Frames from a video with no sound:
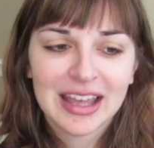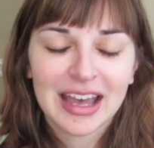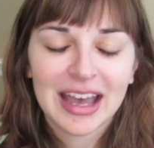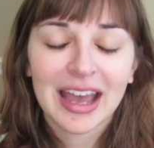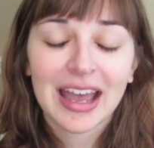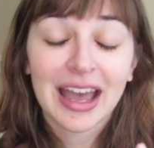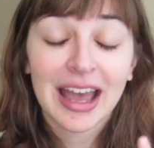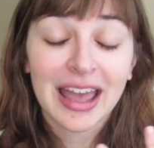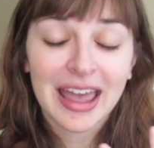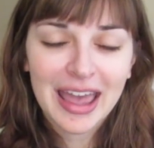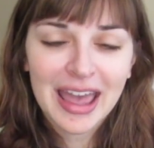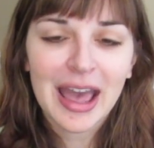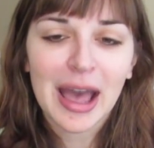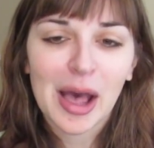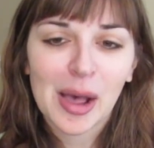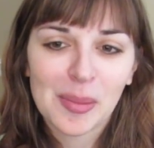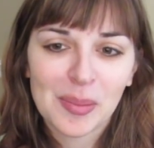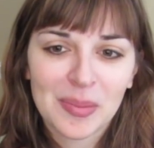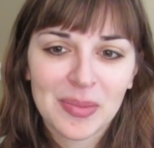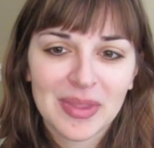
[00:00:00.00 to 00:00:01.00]
I, I
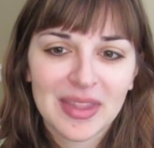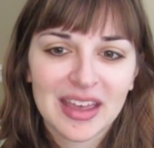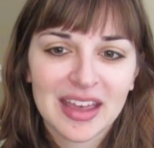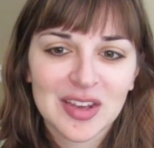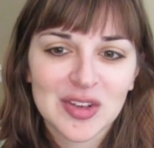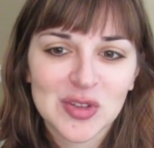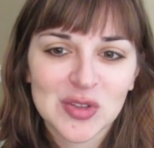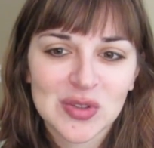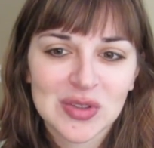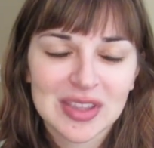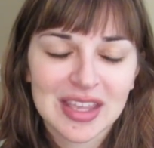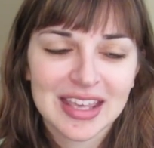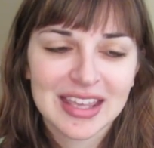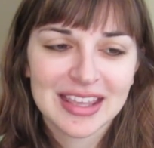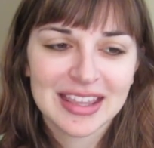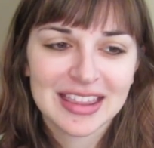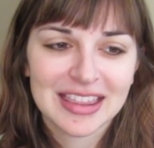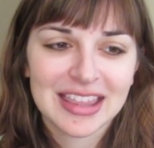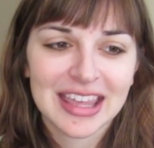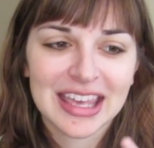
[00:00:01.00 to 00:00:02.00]
am. I just
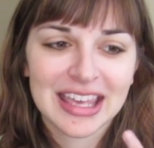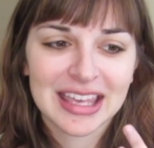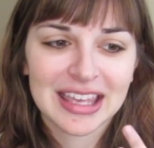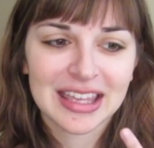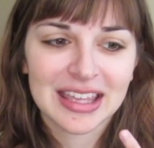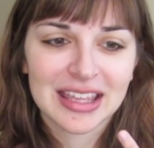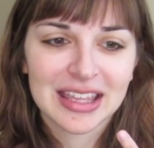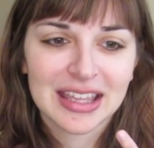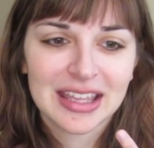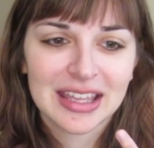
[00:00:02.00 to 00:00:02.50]
think